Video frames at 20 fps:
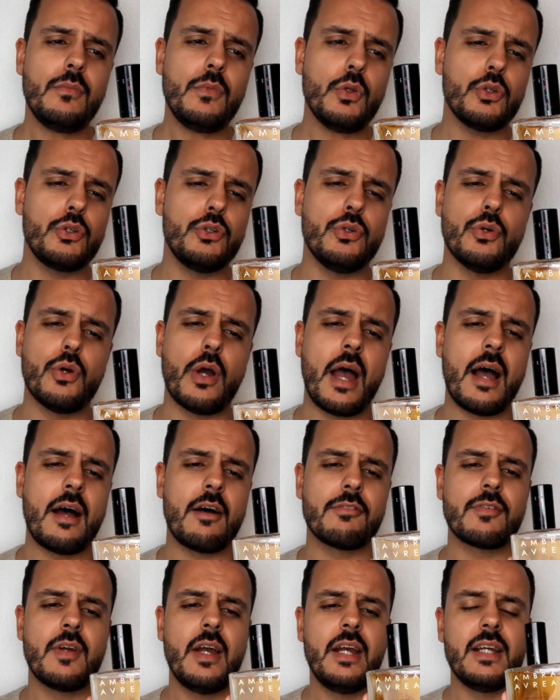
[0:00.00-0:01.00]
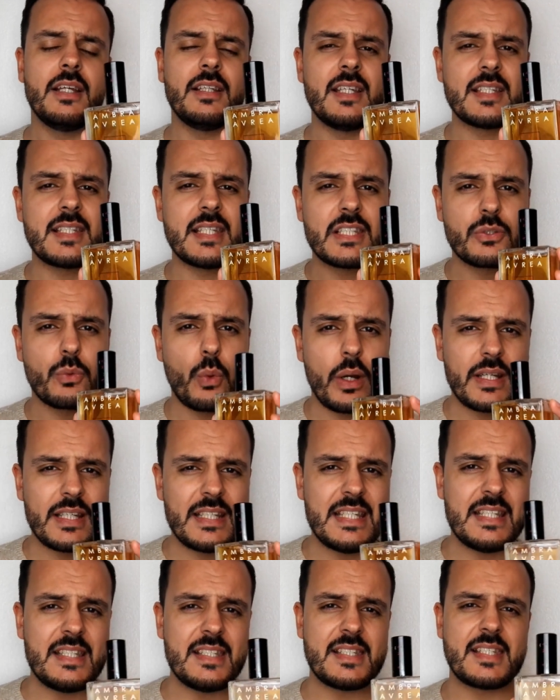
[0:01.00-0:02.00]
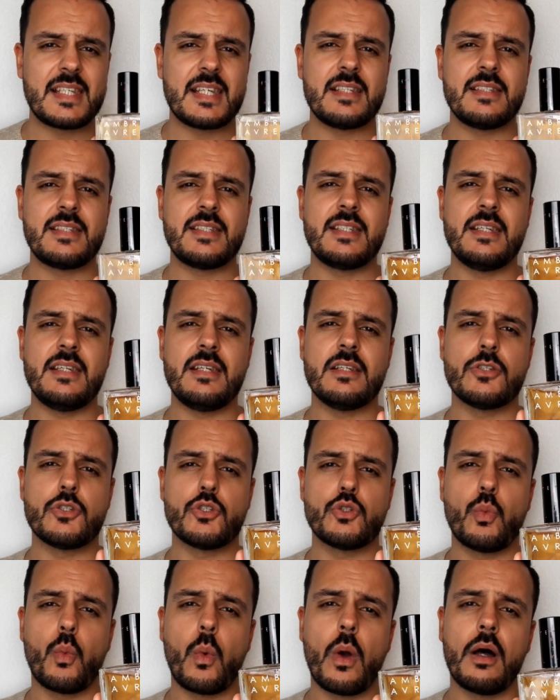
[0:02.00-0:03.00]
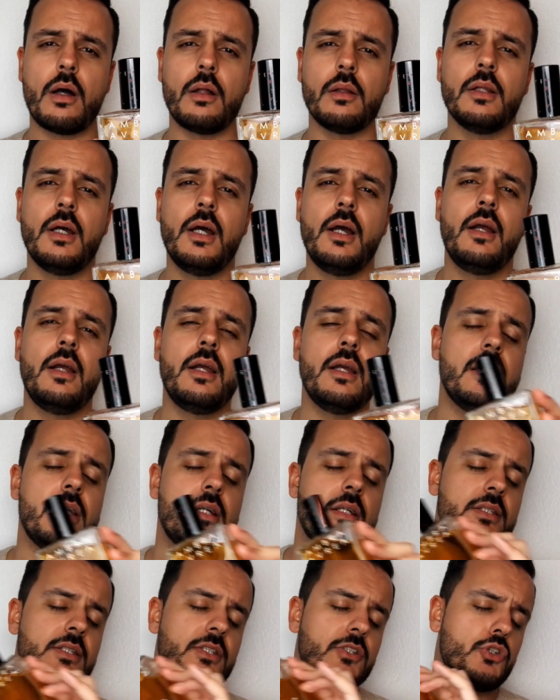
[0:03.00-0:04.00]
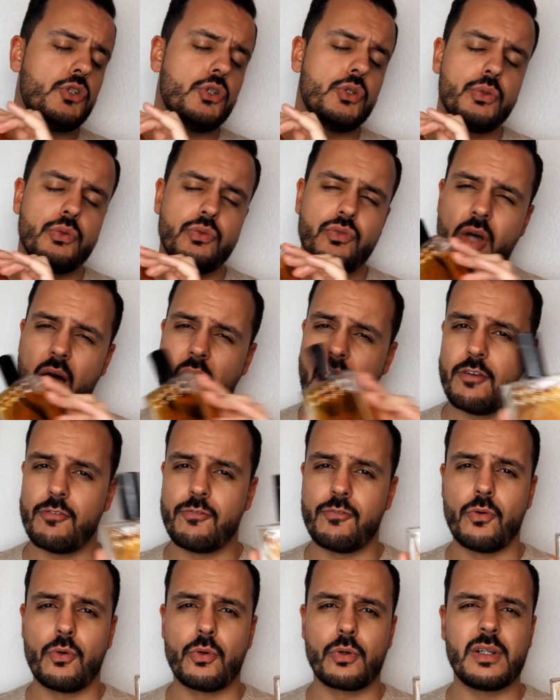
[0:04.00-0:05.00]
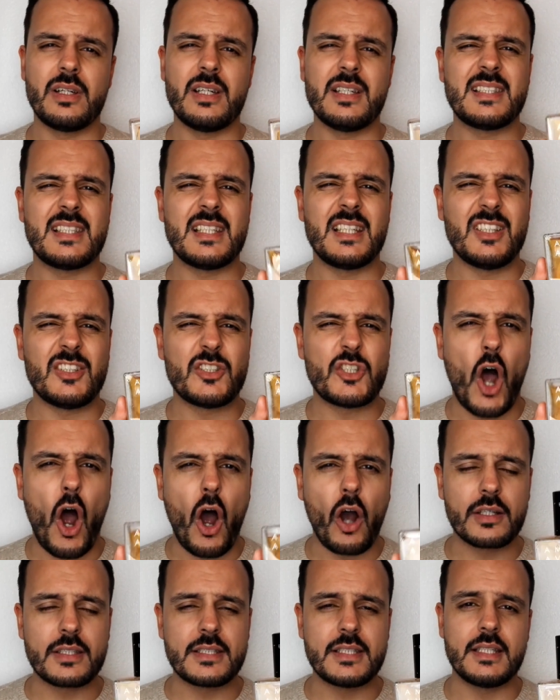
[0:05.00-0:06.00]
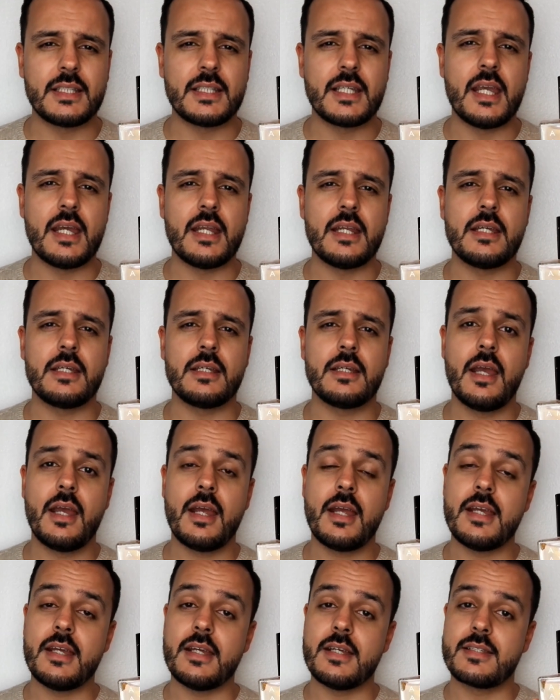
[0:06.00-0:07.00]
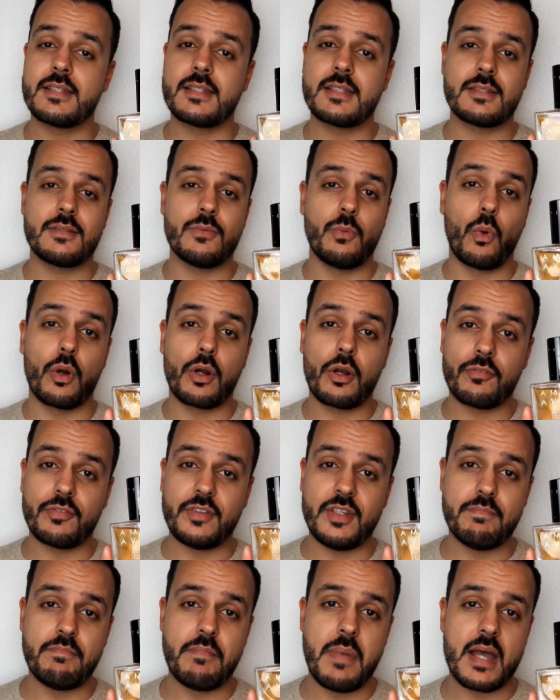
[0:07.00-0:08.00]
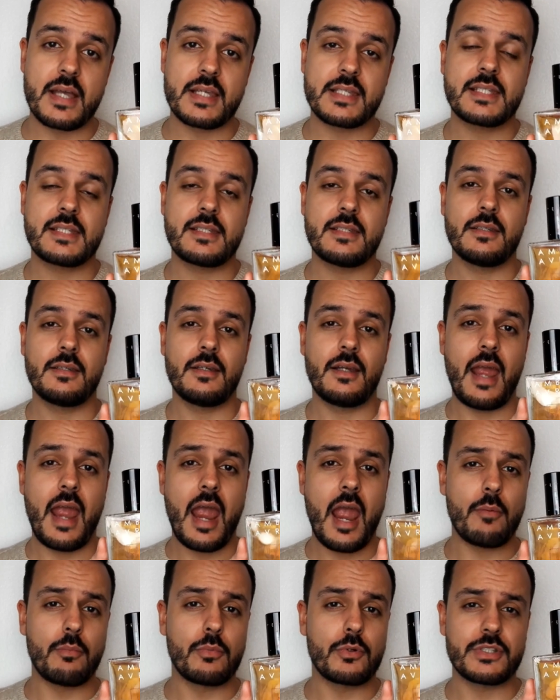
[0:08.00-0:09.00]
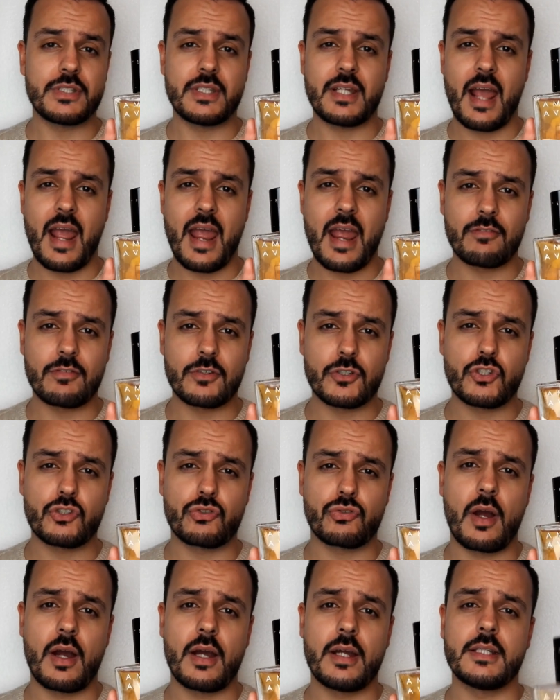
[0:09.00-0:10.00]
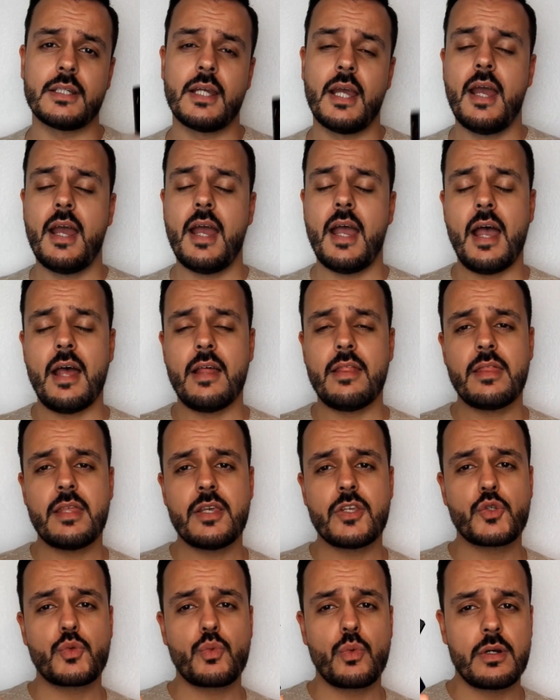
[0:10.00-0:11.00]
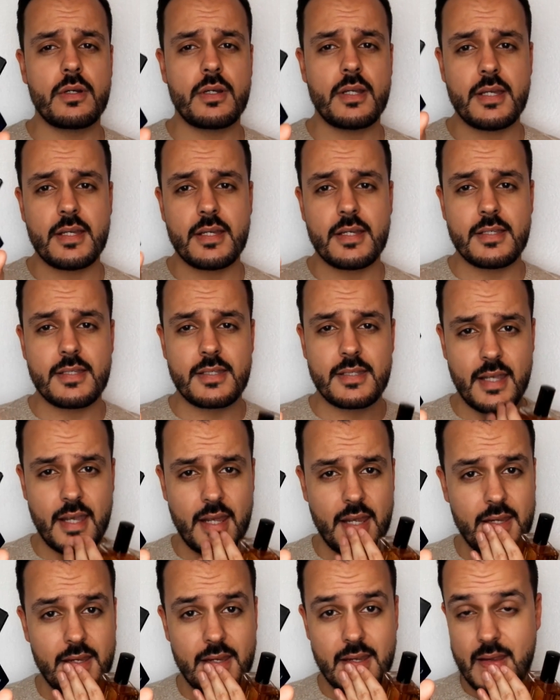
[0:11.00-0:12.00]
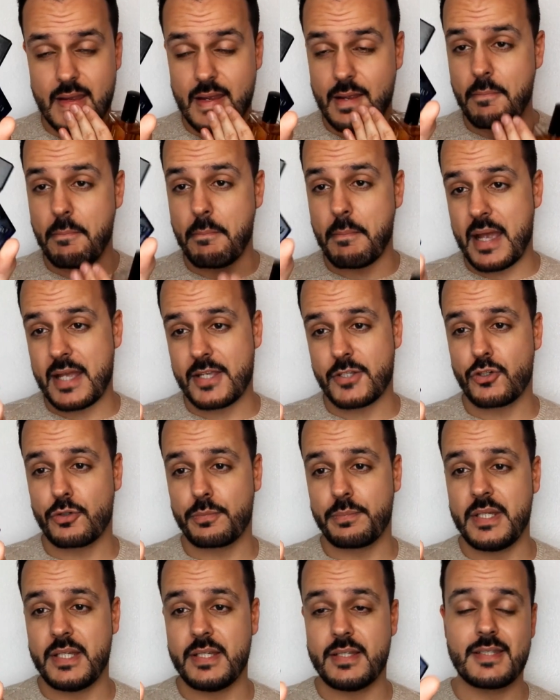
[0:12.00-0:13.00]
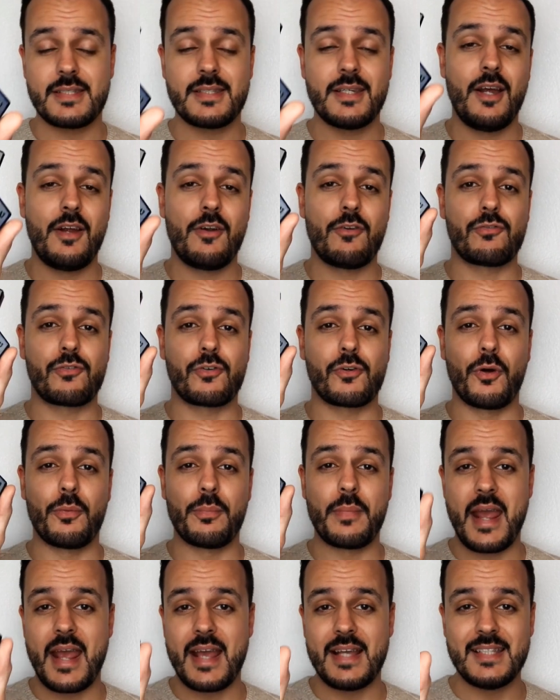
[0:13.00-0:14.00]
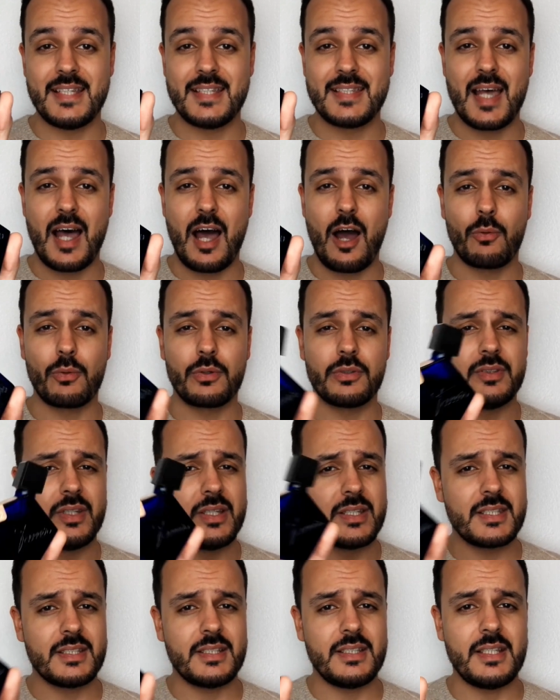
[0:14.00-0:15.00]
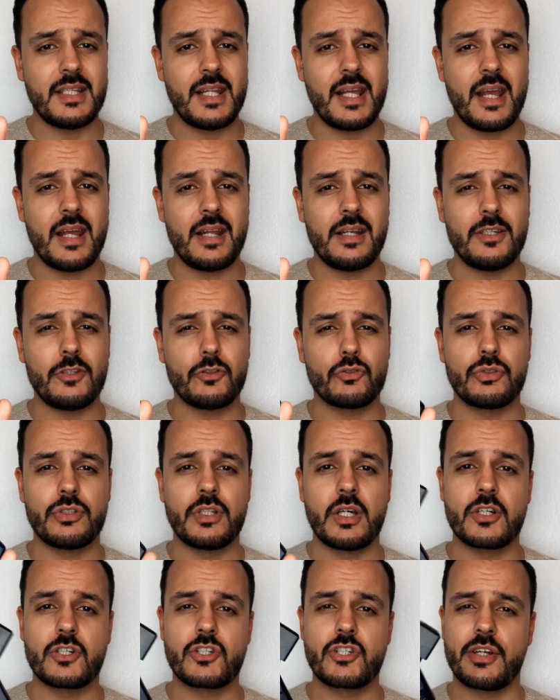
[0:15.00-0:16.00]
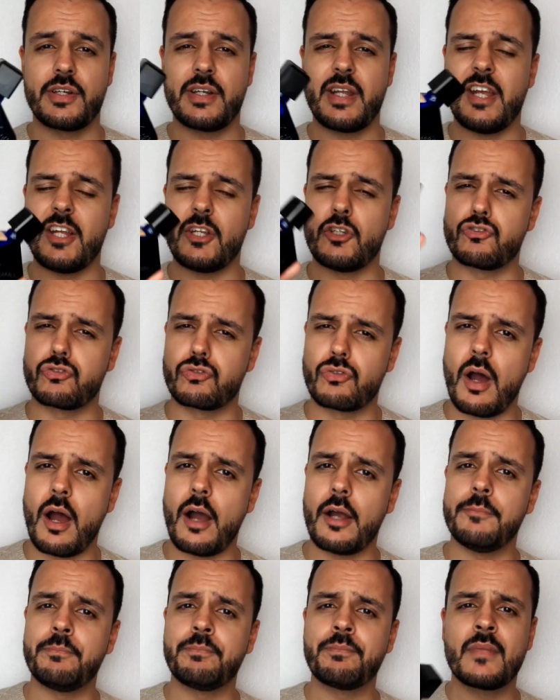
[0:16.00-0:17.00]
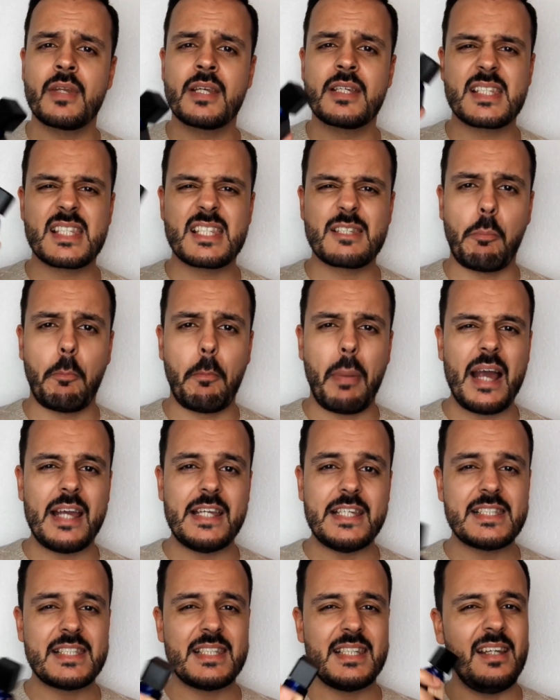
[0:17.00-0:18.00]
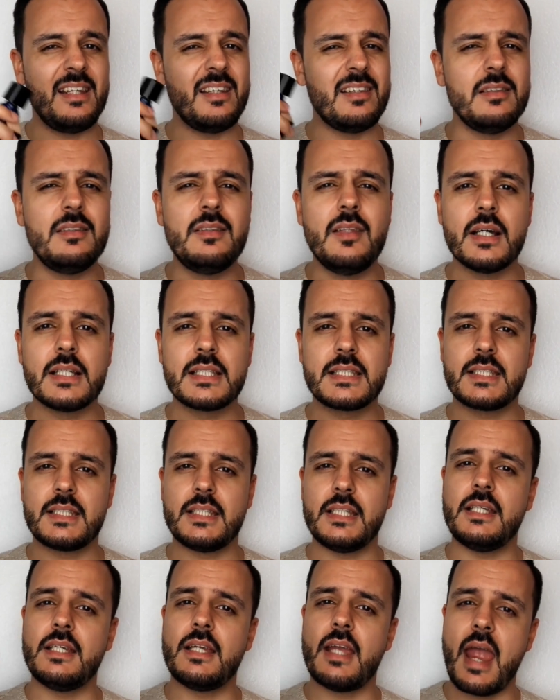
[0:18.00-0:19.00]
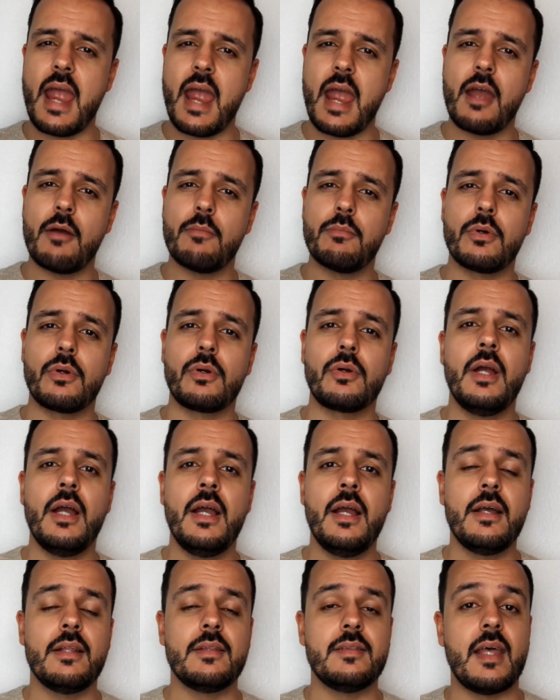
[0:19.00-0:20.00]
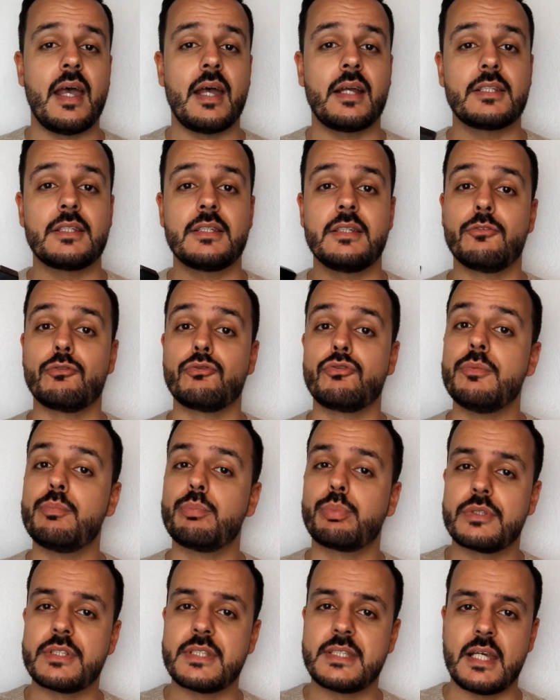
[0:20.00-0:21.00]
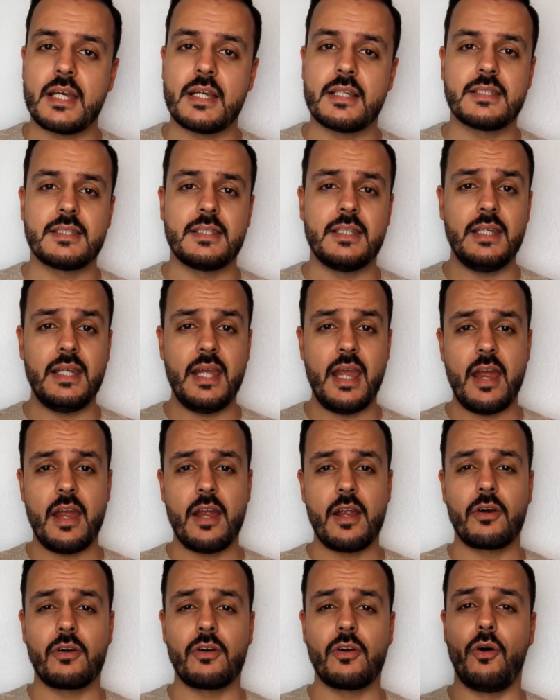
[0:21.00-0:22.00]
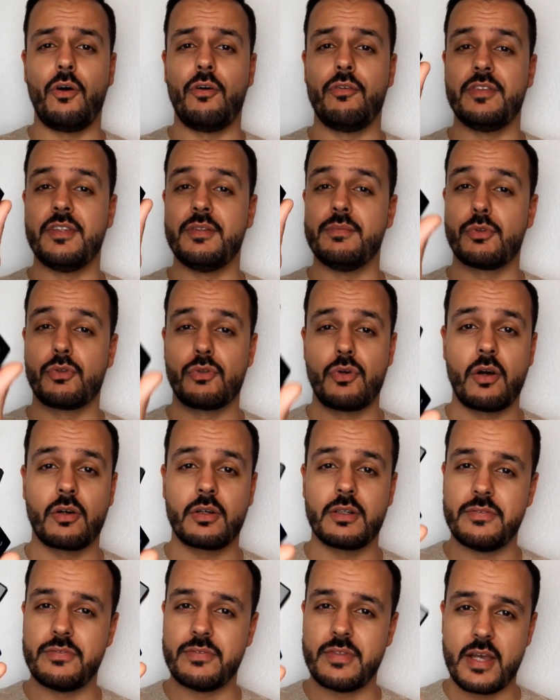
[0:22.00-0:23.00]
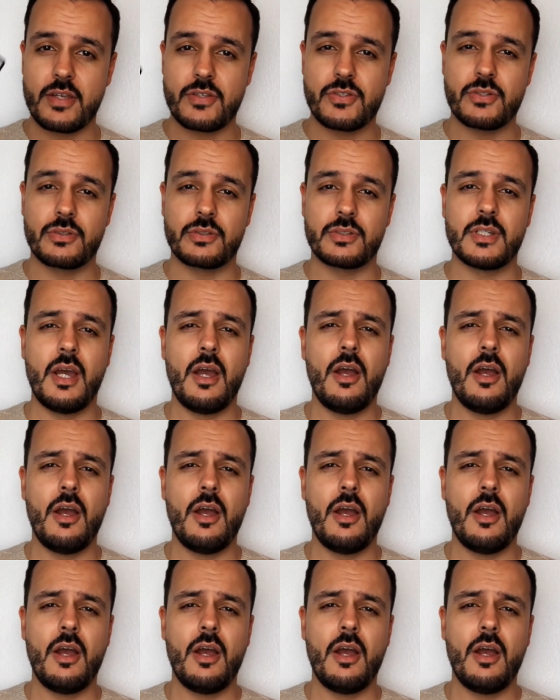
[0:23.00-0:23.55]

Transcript: You have, this is quite incensey as well. It's to die for. It's intoxicating. It's one of the best ambers that I ever tried, and this one is a masterpiece from Indult Tihota. Doesn't need any introduction. A dry, spicy, dusty amber that represents the air of the Moroccan desert.